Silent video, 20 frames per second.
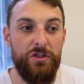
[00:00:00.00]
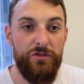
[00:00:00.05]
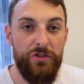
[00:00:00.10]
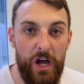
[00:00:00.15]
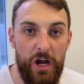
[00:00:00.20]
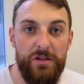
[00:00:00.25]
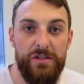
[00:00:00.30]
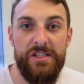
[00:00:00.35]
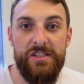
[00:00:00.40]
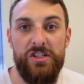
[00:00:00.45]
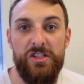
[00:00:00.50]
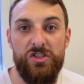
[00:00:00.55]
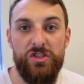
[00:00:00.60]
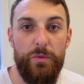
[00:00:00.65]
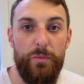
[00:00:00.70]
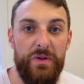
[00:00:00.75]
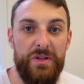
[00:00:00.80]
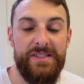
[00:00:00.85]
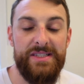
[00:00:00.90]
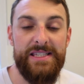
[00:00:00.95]
They'll notice that
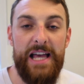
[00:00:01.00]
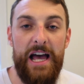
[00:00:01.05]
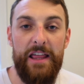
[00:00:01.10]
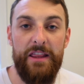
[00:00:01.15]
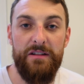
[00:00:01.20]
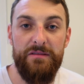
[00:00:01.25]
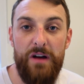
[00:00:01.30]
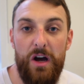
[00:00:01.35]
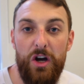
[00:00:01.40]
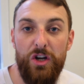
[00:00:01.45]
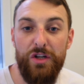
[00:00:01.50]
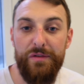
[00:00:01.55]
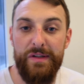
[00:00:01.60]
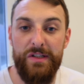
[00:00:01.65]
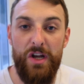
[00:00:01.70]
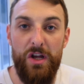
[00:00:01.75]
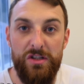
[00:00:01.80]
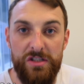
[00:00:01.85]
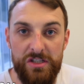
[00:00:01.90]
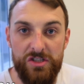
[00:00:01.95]
someone's sat on their own, or
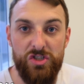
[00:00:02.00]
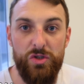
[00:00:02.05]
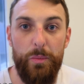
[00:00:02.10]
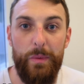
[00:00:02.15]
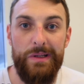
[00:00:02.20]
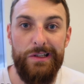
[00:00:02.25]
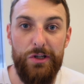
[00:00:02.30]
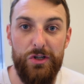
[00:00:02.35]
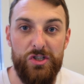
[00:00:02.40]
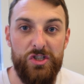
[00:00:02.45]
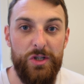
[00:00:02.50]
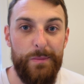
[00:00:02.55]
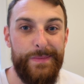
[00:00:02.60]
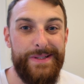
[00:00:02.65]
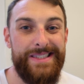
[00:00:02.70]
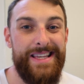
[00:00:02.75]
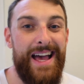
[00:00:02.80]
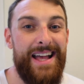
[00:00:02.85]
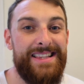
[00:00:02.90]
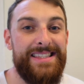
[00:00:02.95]
notice someone looks
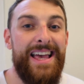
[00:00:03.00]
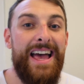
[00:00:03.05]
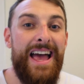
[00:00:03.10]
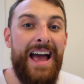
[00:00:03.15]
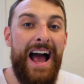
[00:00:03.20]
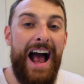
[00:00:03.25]
upset,